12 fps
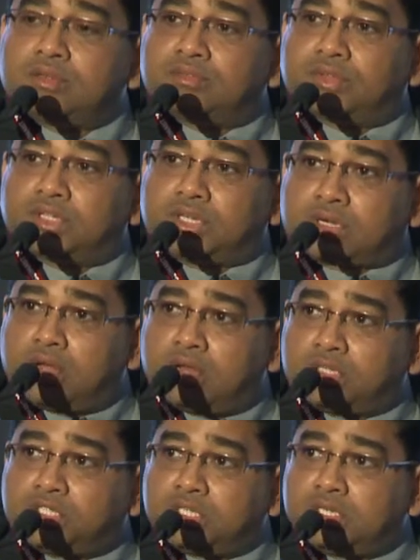with the
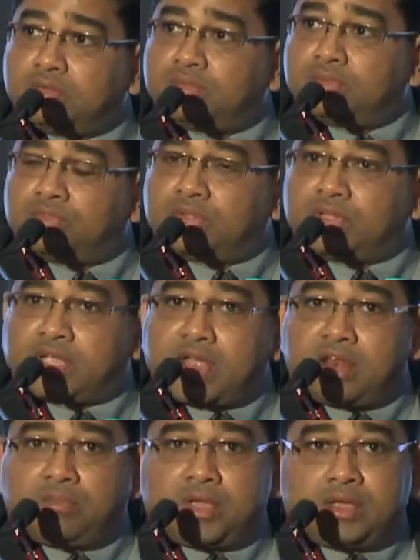technology, with the
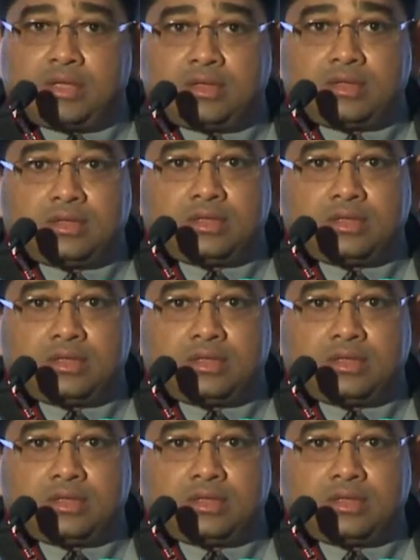academia,